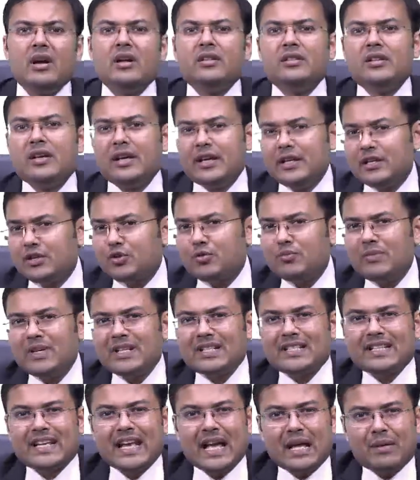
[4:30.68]
The
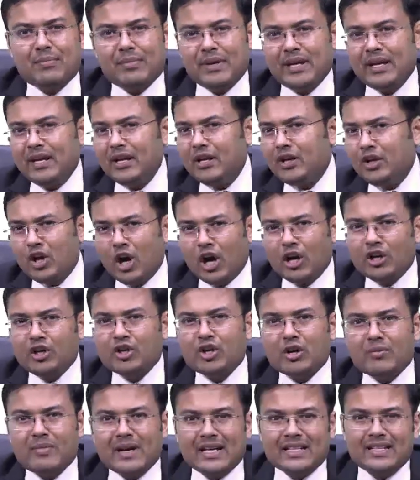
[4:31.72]
instruments can be
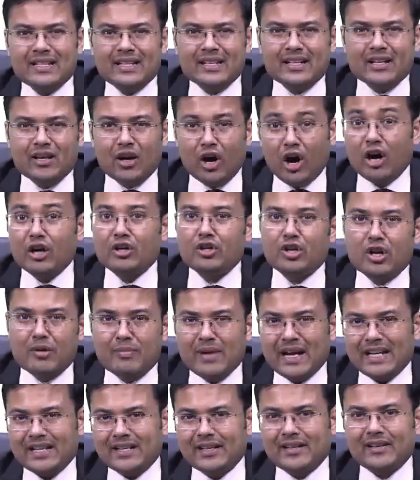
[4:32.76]
non-traumatic or
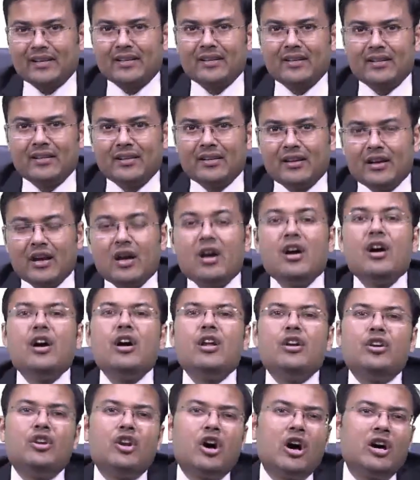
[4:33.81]
traumatic.
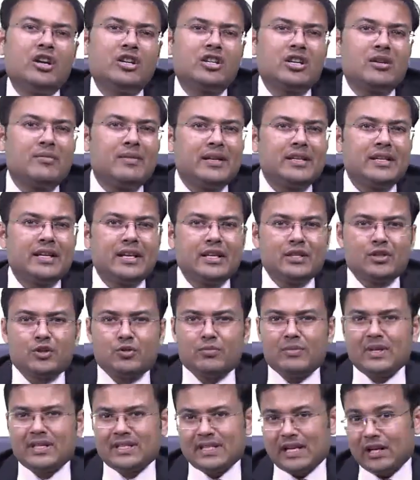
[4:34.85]
Non-traumatic
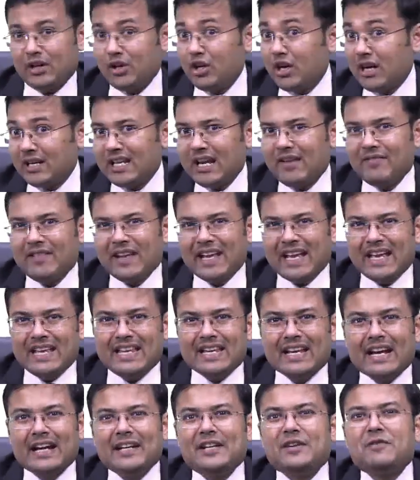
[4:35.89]
instruments are not having any
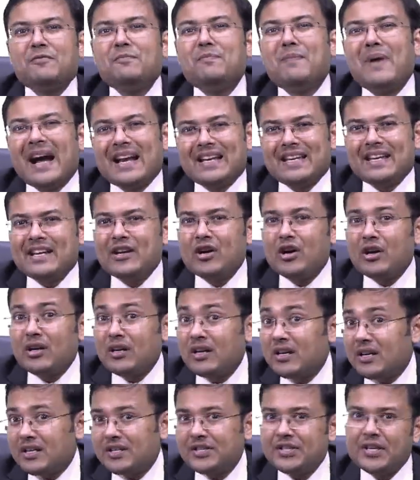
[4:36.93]
kind of biting or
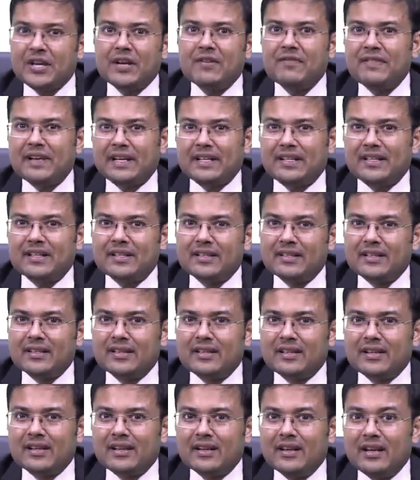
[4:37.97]
crushing effect,
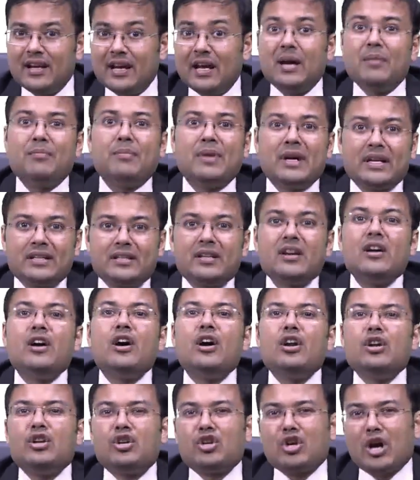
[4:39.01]
but
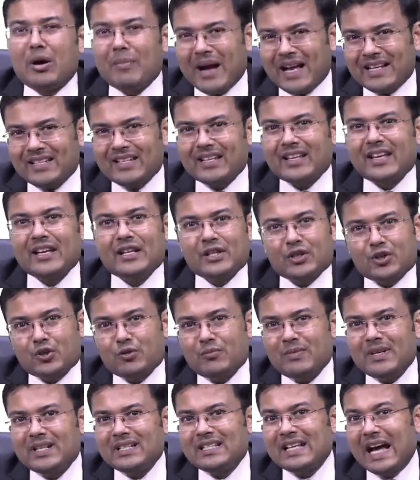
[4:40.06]
traumatic
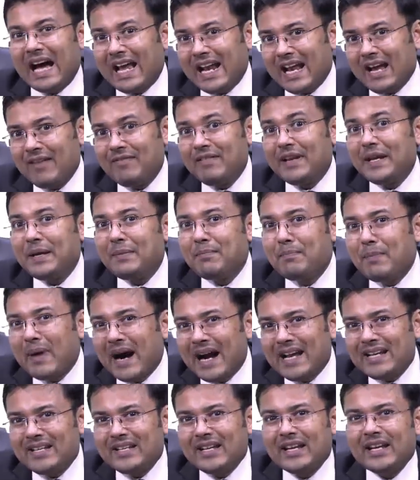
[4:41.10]
instruments are having
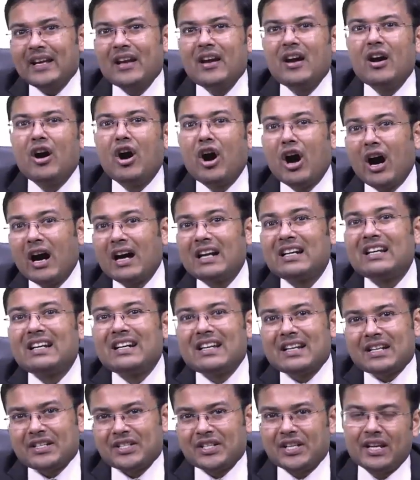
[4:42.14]
biting or
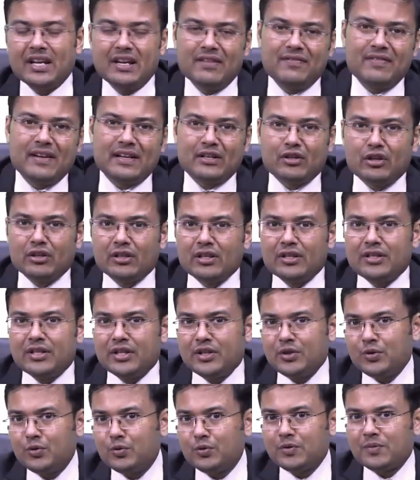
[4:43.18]
crushing effect on the
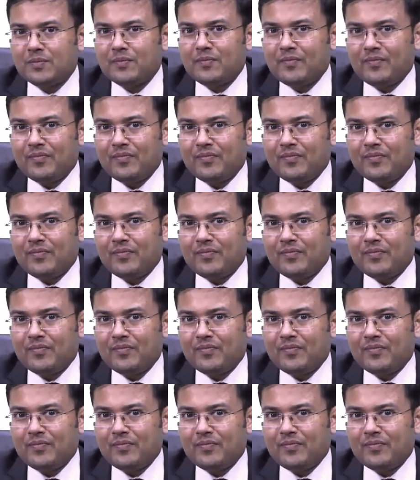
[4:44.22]
tissues.